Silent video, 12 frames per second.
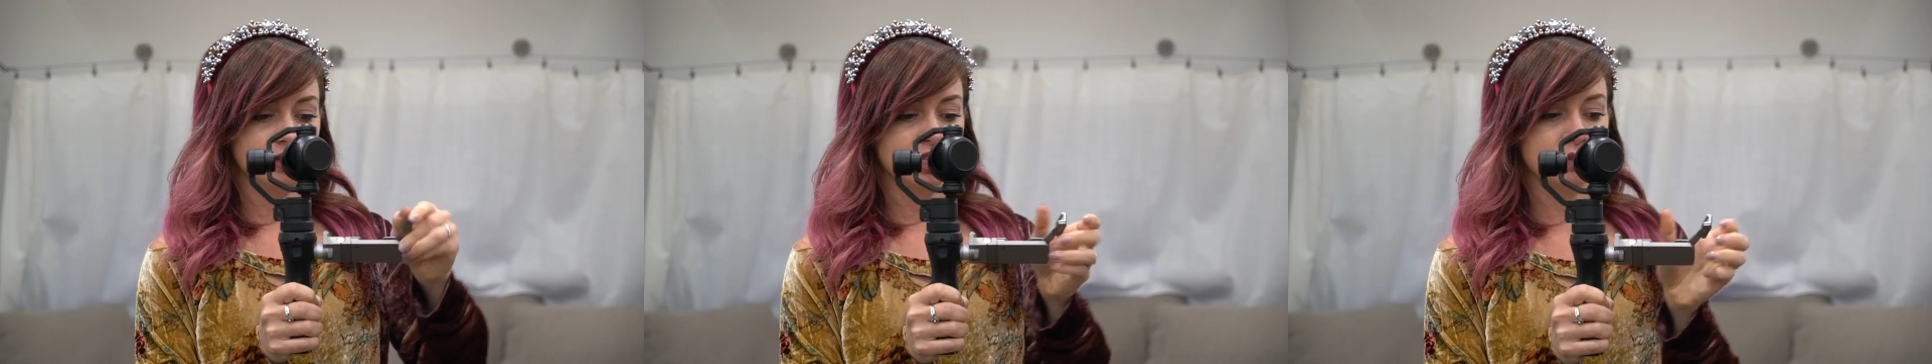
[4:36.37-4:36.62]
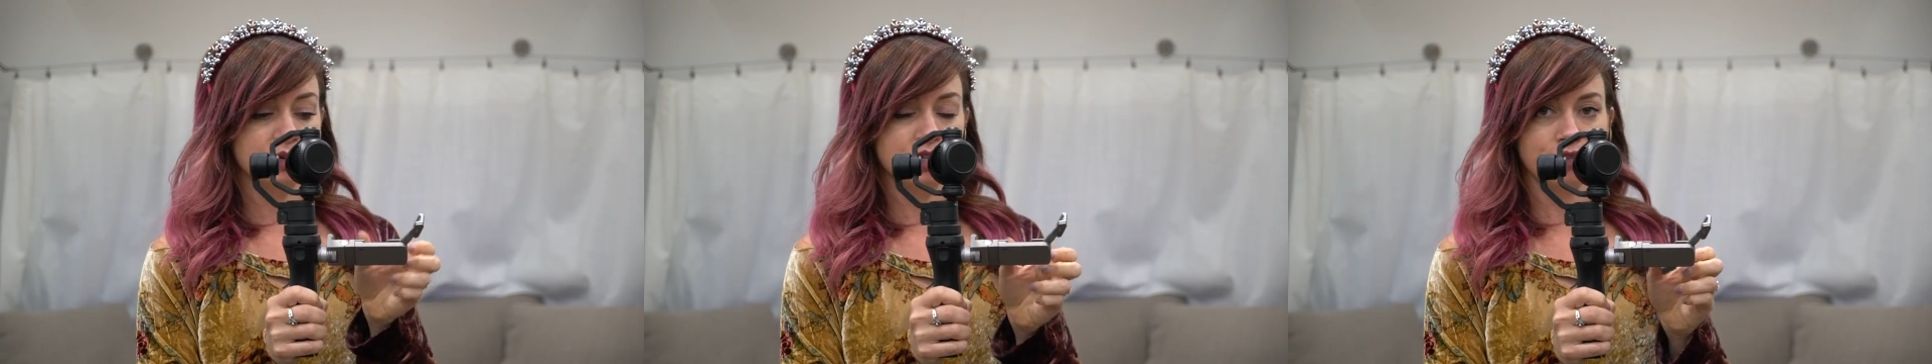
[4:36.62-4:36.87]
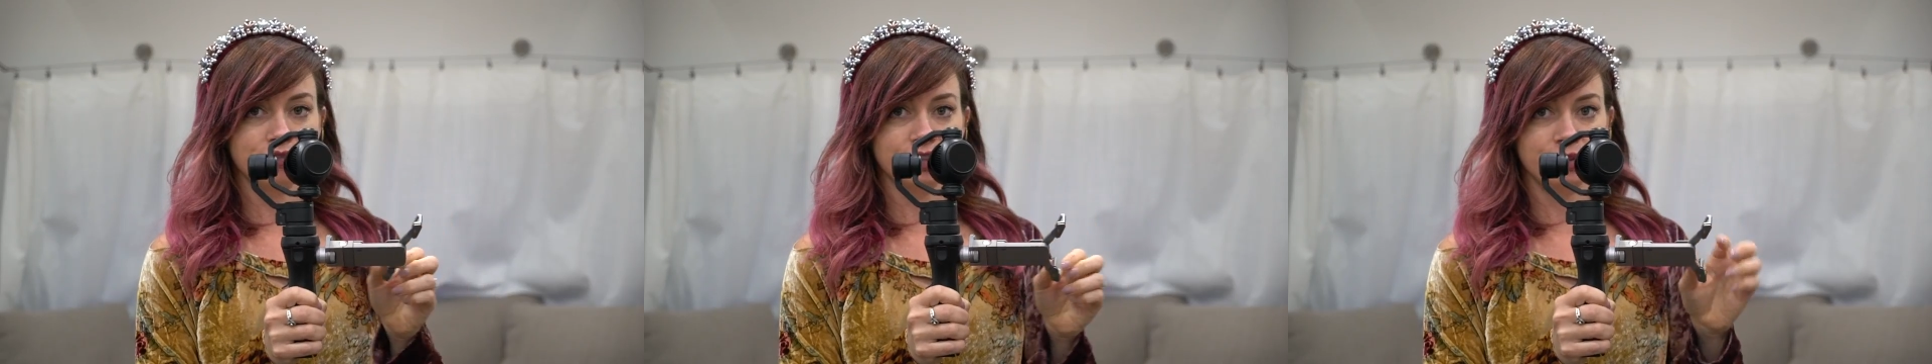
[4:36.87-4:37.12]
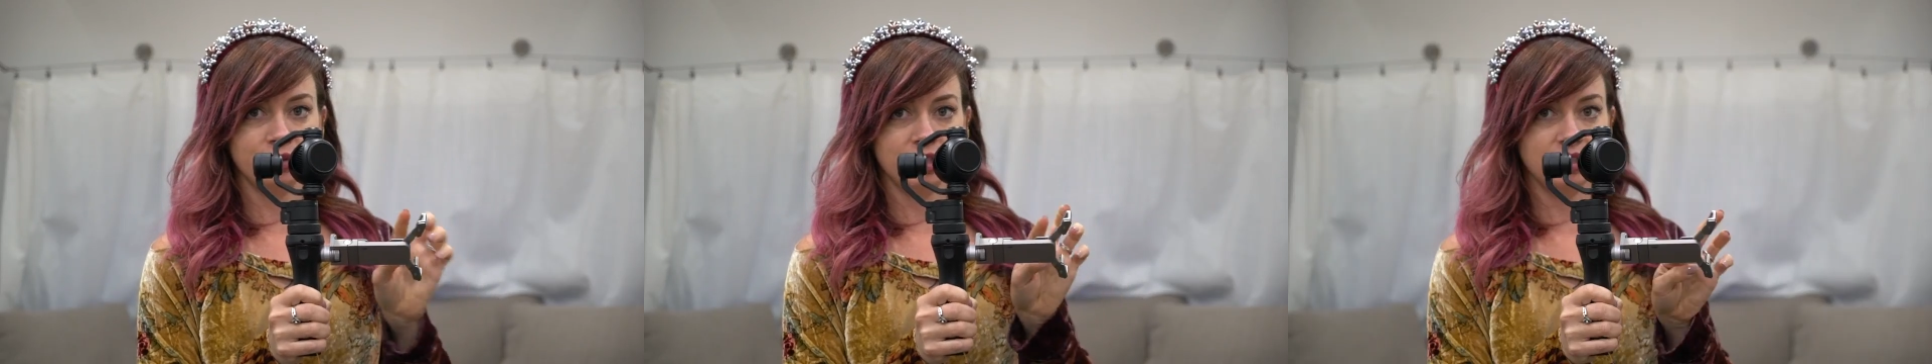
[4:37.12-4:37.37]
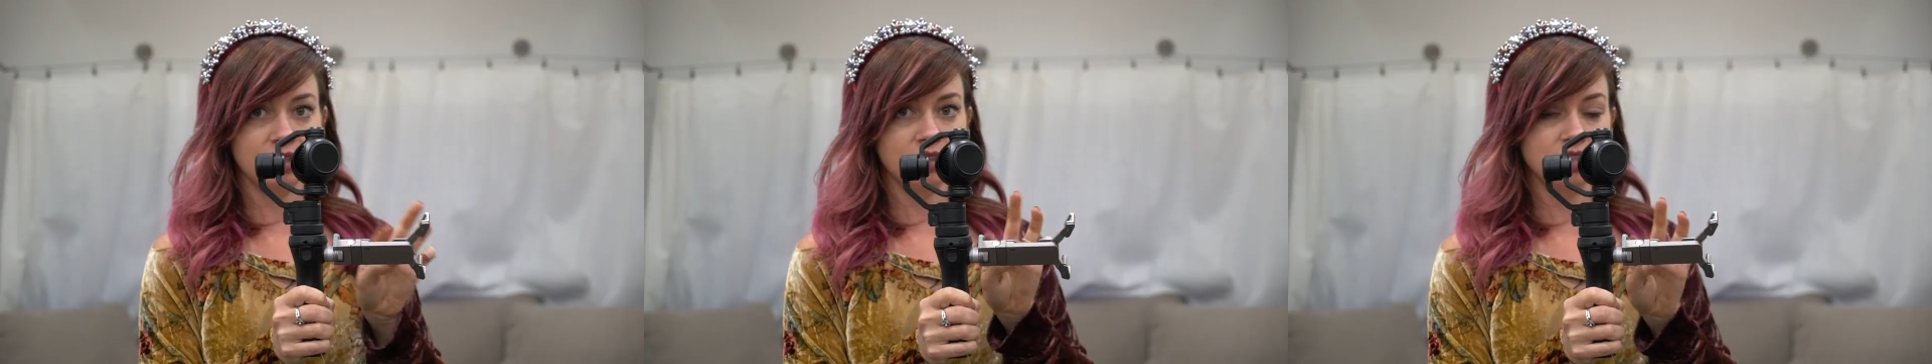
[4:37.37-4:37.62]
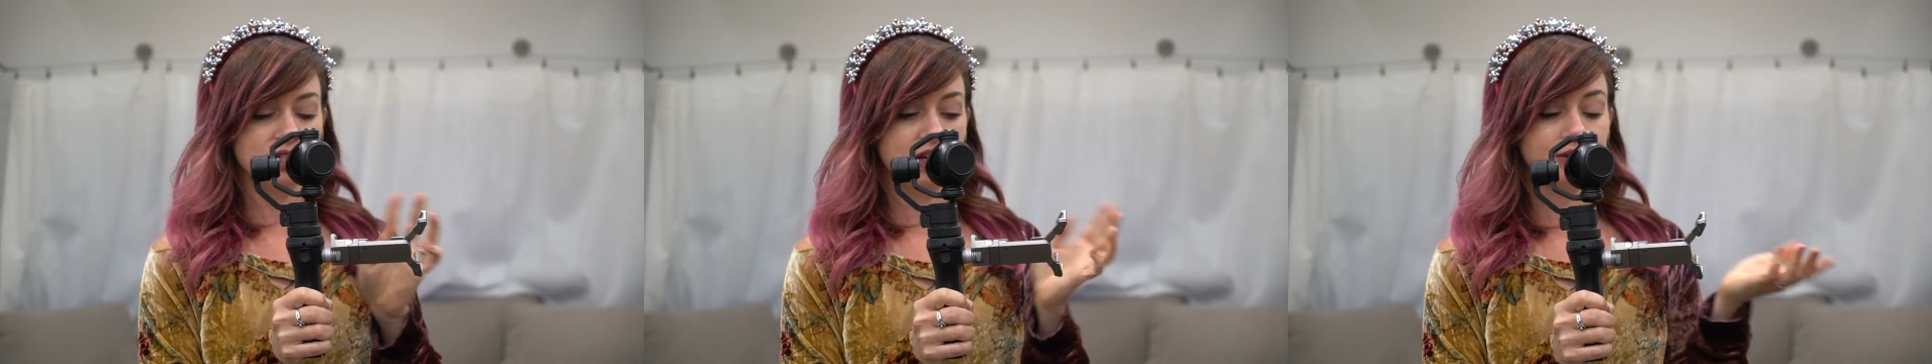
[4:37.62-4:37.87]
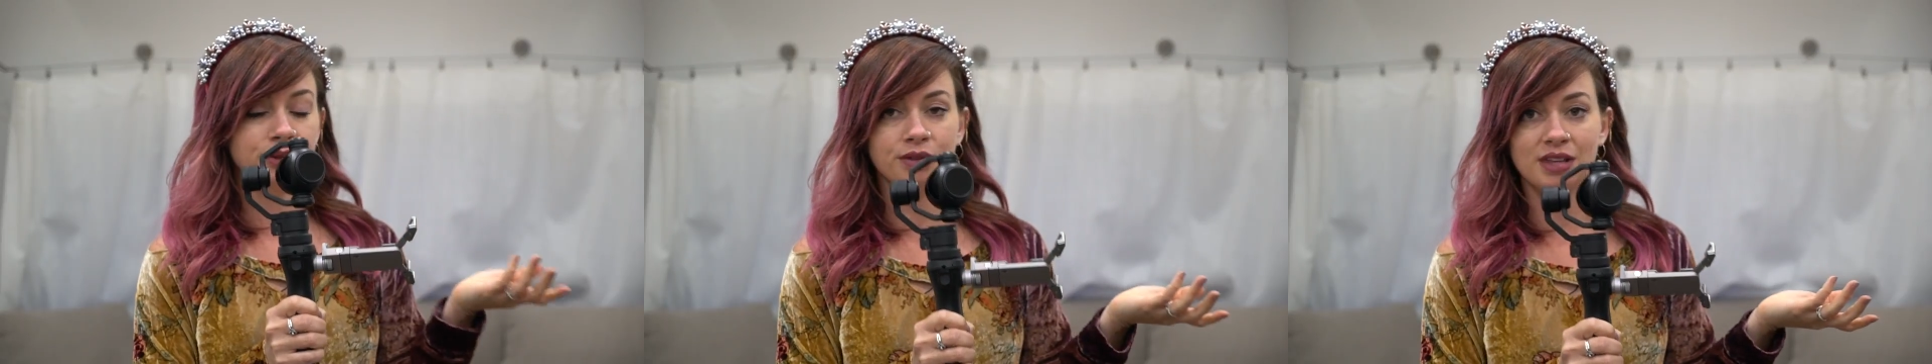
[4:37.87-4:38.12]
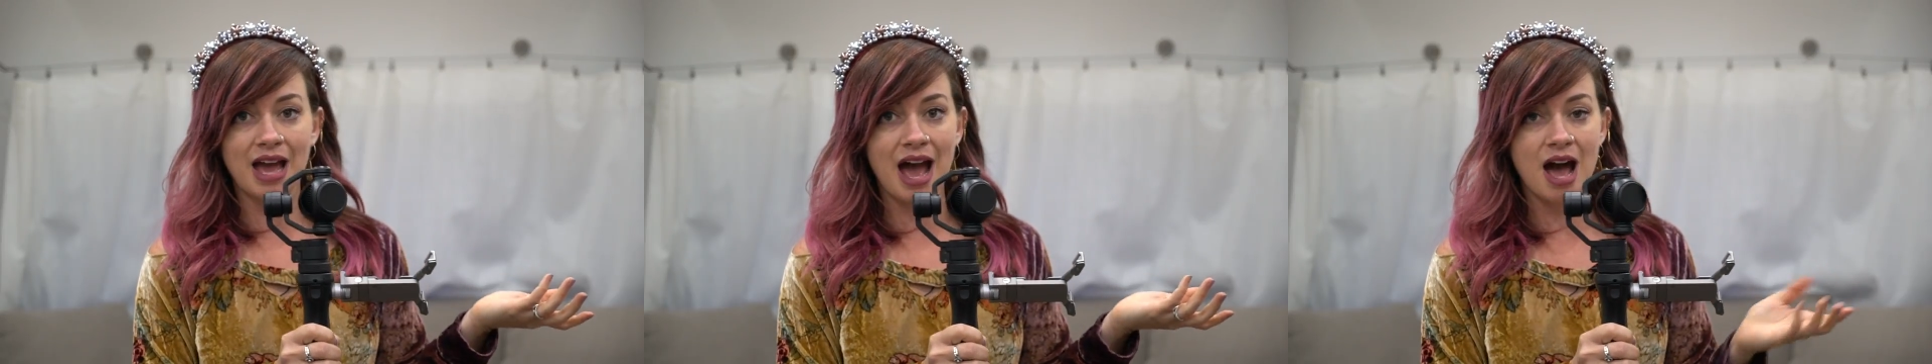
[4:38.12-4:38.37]
Let's put your phone here, you download
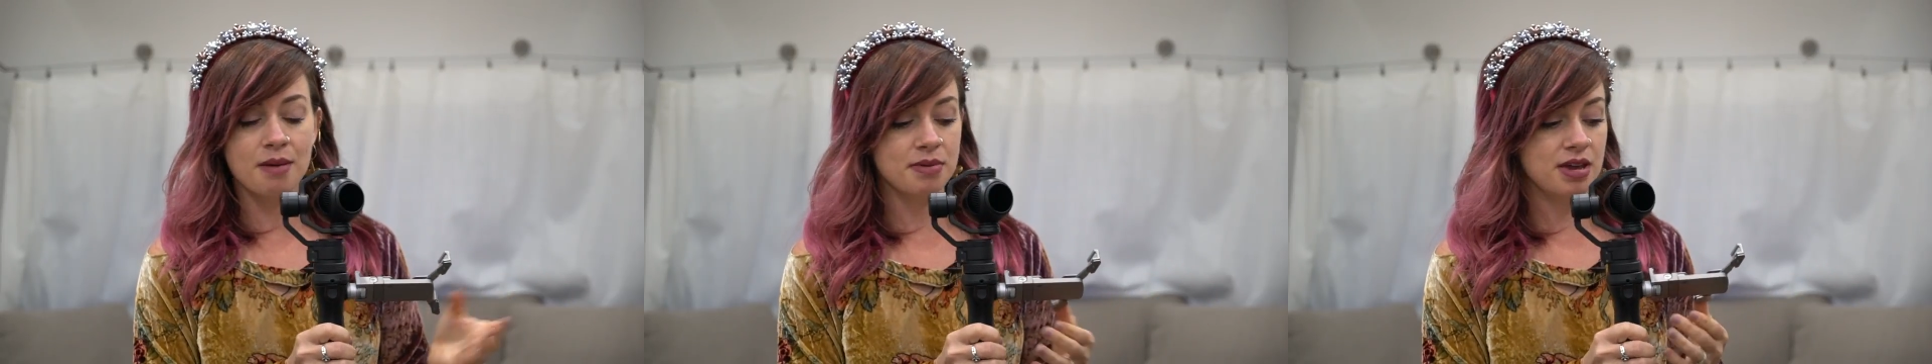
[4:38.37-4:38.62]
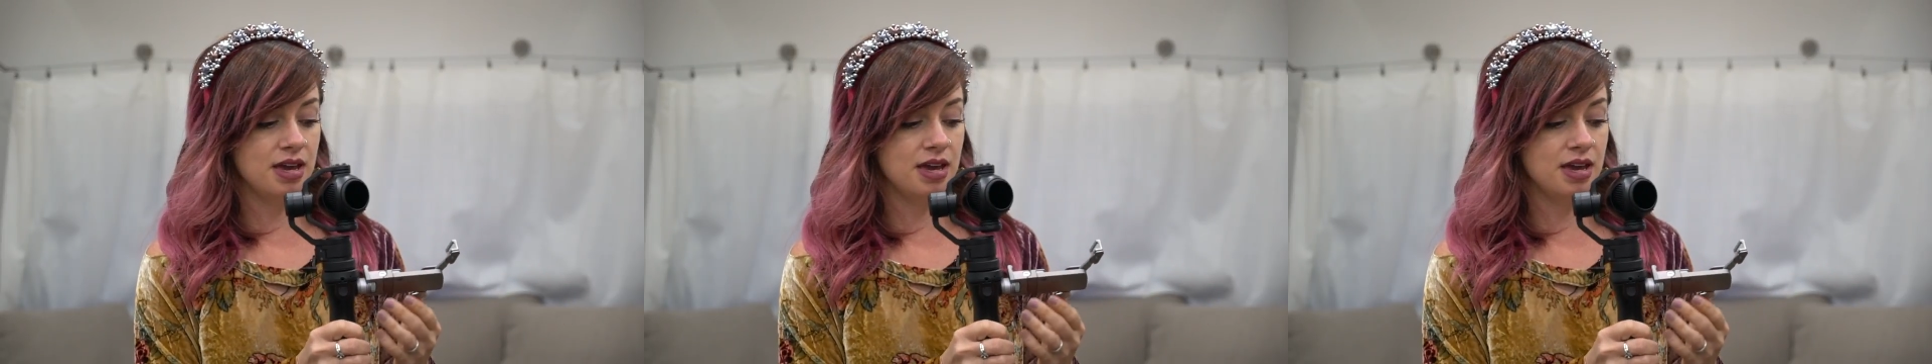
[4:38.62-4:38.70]
the app,